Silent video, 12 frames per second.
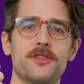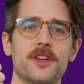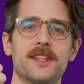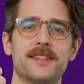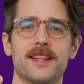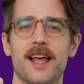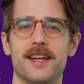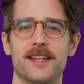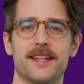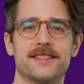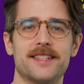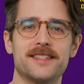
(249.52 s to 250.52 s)
if you like
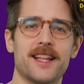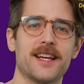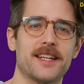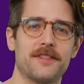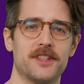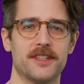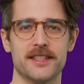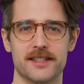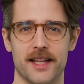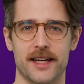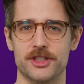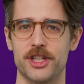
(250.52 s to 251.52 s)
it, and dislike it if you
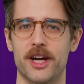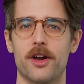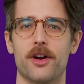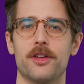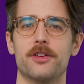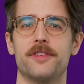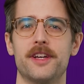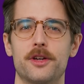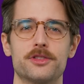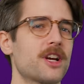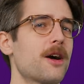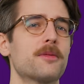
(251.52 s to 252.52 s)
dislike it. Check out our other
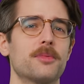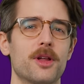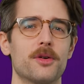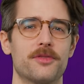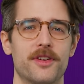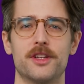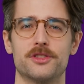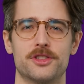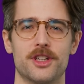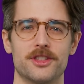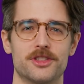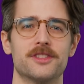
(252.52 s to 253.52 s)
videos, comment below with video
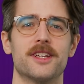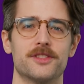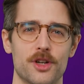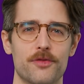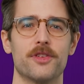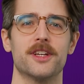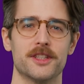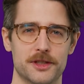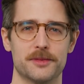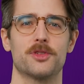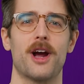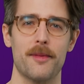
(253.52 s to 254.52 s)
suggestions, and don't forget to
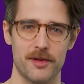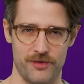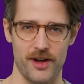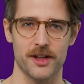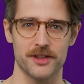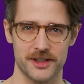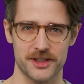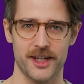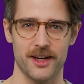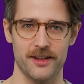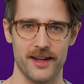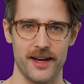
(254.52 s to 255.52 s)
subscribe and follow. Did you
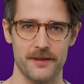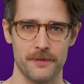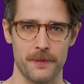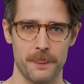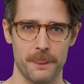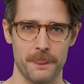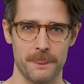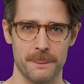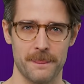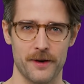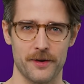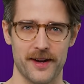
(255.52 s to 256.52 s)
get all that?
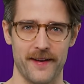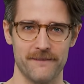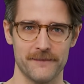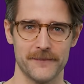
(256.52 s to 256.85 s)
Okay.